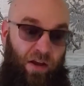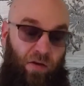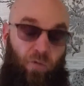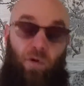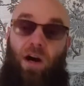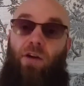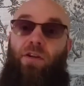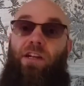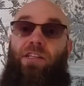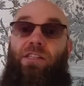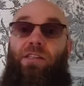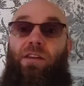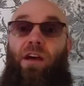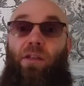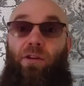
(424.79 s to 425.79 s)
Wow, here's
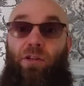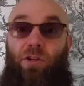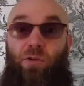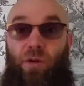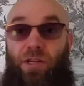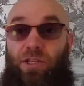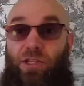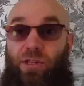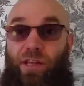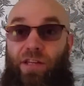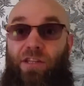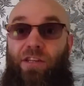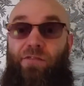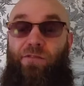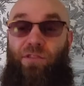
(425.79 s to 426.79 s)
another question
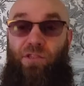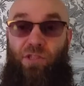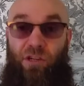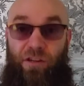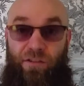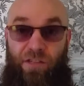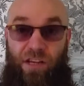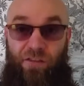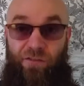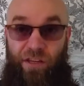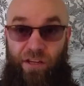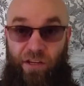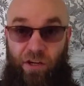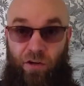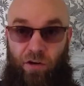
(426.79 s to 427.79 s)
that deserves a
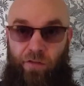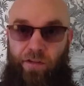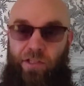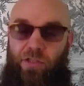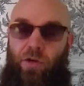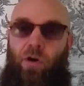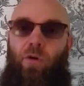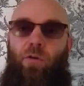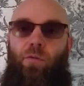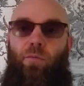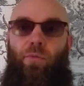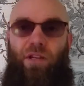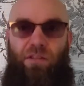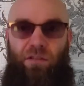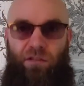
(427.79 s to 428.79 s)
video of its own,
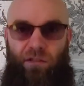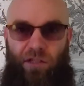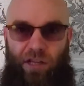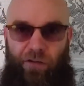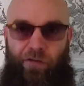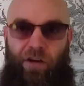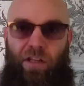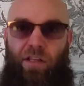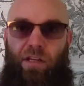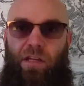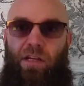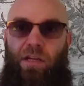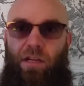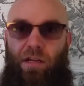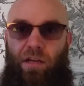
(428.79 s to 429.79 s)
but
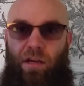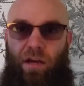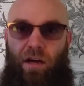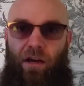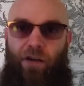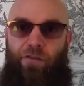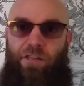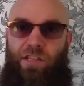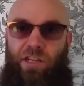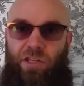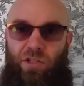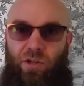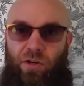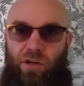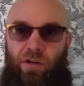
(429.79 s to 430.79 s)
definitely if it's a
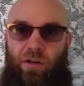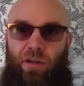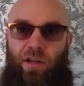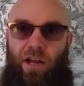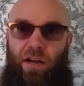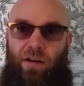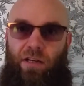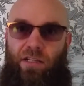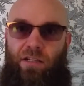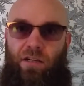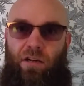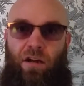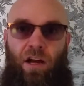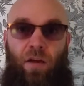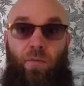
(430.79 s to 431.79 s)
historical
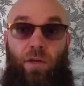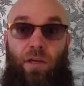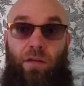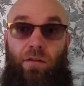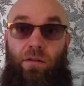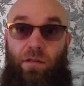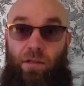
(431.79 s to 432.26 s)
character, I mean,